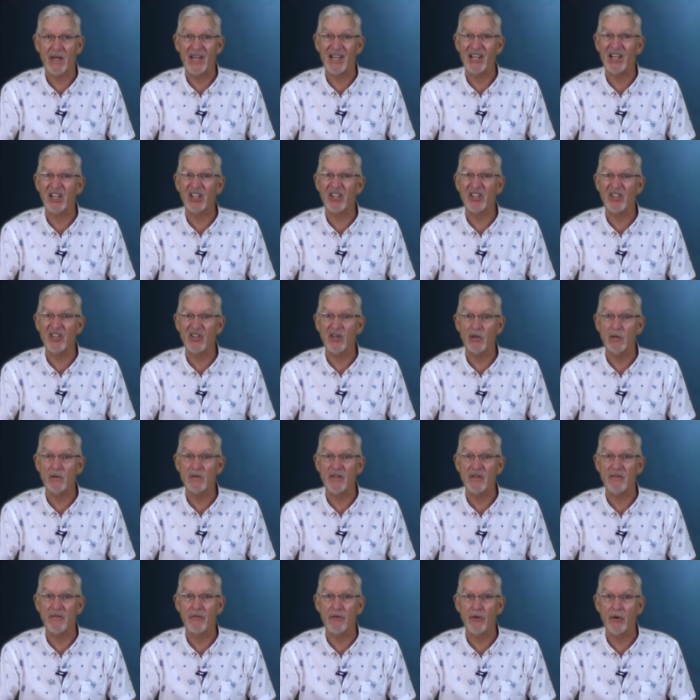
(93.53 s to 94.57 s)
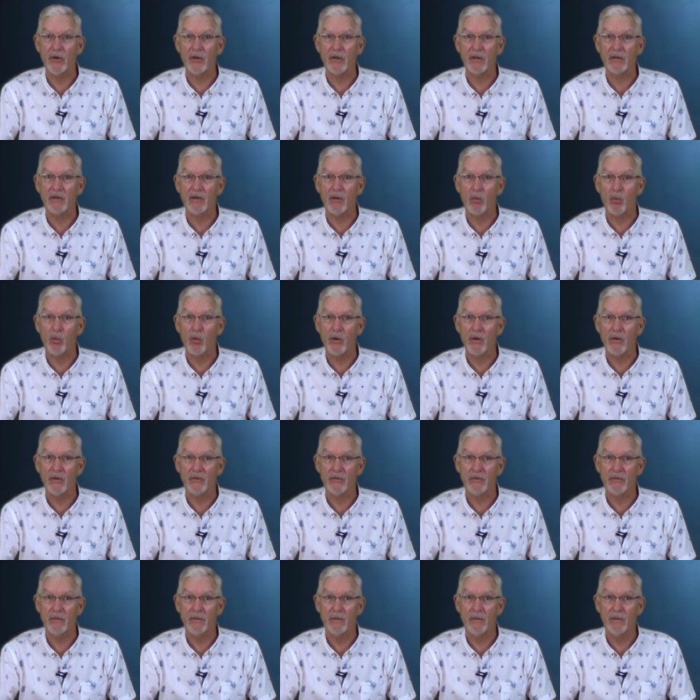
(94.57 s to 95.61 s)
and a guilty verdict at
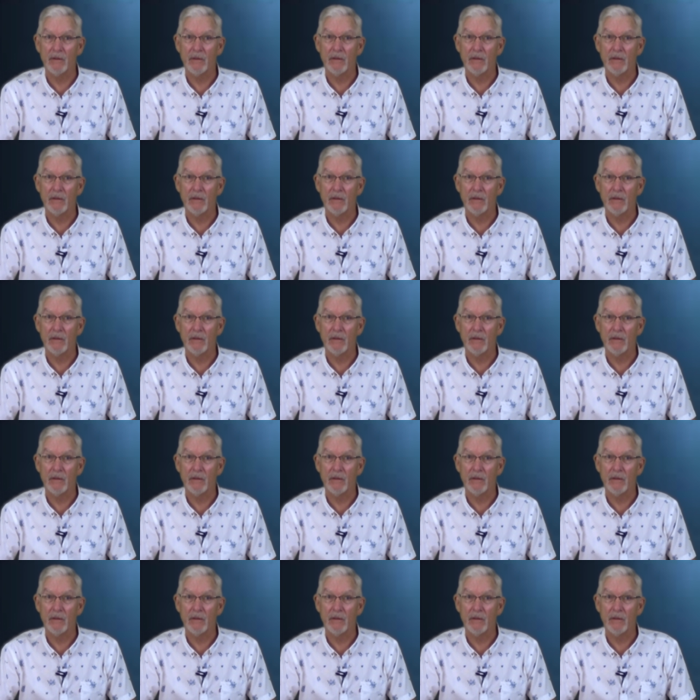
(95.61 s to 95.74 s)
worst.